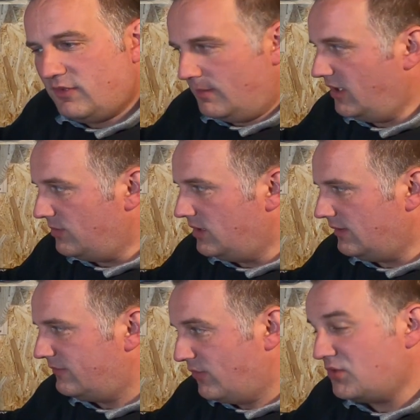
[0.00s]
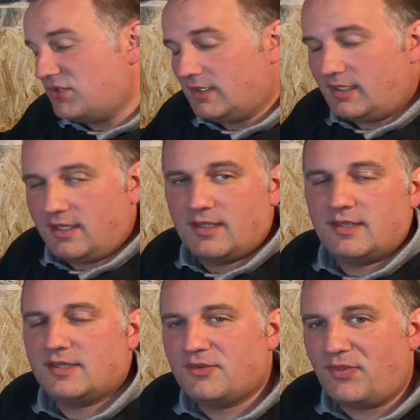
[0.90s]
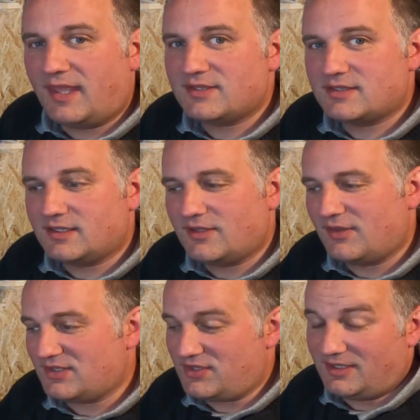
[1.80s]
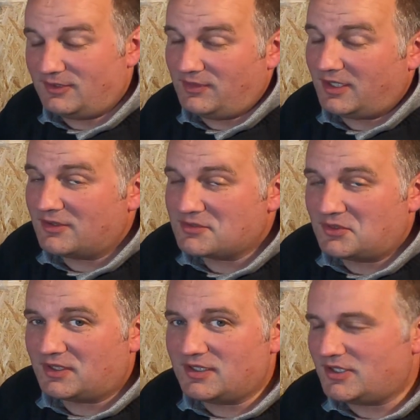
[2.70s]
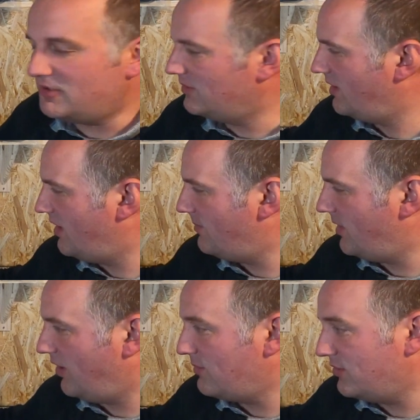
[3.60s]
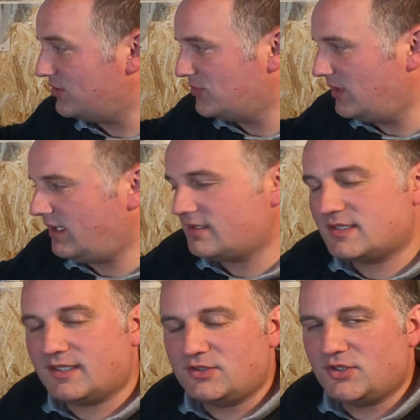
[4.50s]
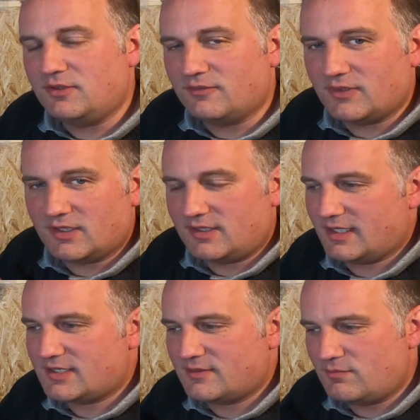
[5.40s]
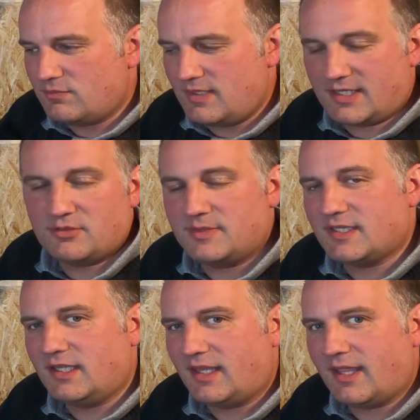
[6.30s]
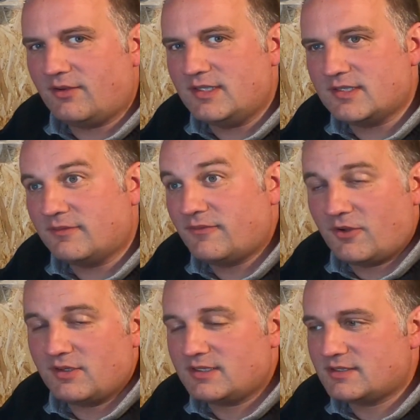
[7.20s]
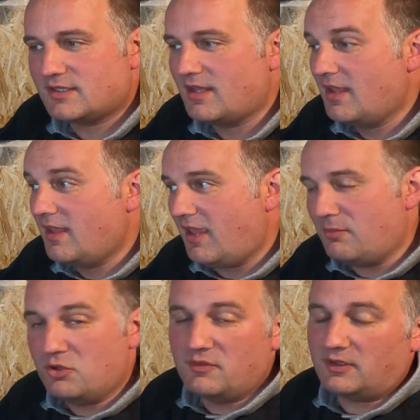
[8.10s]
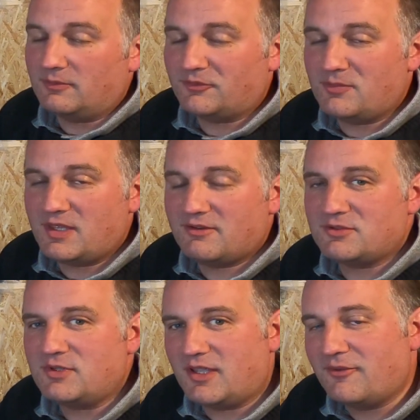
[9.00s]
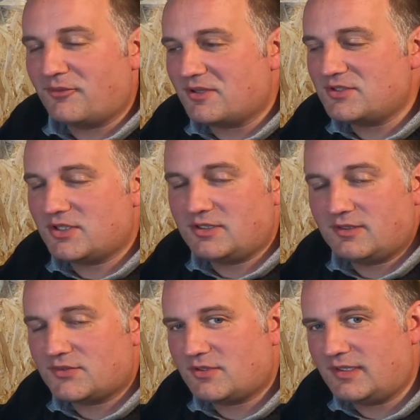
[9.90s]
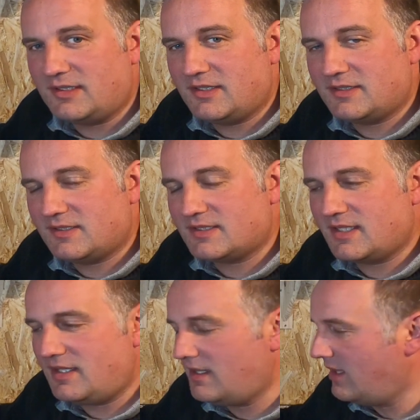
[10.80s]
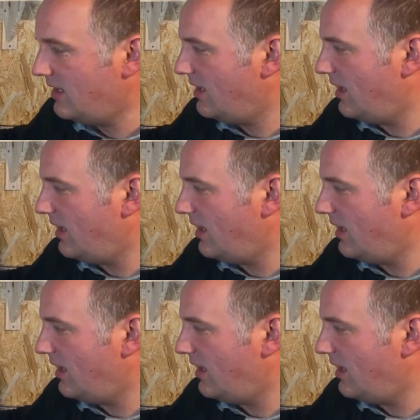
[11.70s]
for the moment, unfortunately, that's the end of the video. That's all I can do. I hope you enjoyed it. Stay tuned for the next we'll be taking it out into forests and moving on from there as we go for our journey of trying to learn RC.